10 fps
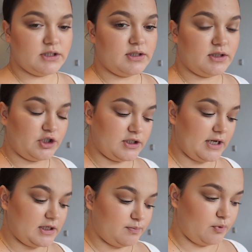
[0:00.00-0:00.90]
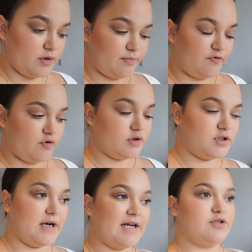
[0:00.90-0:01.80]
It's just exported before,
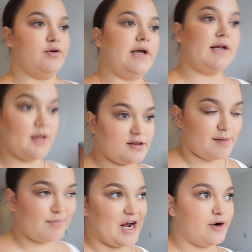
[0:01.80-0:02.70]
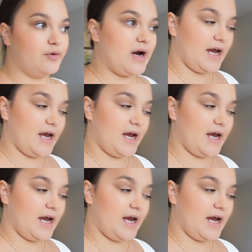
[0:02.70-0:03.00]
so I need to edit the thumbnail